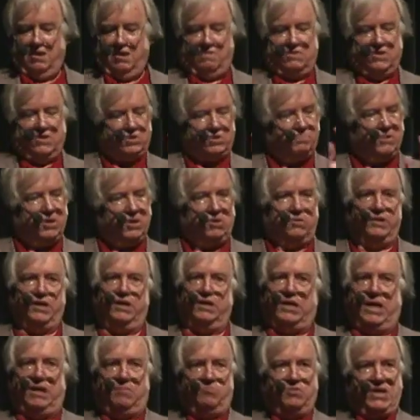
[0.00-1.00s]
This building
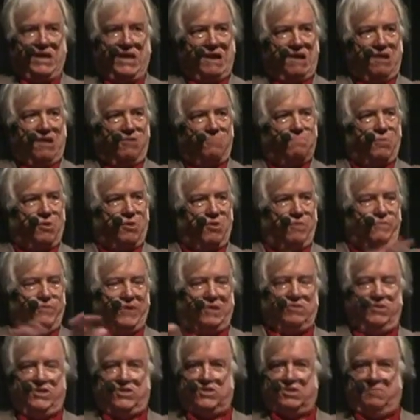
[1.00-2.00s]
came down
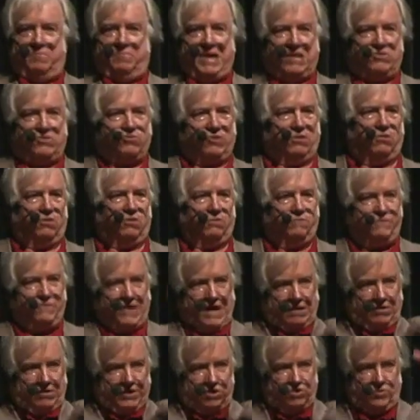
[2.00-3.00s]
perfectly symmetrical,
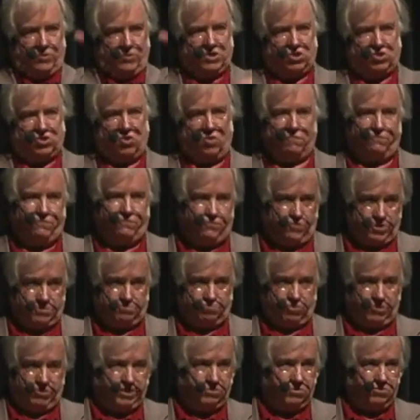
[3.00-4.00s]
fell into its own
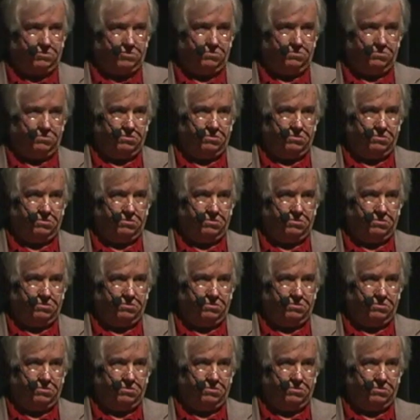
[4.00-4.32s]
footprint.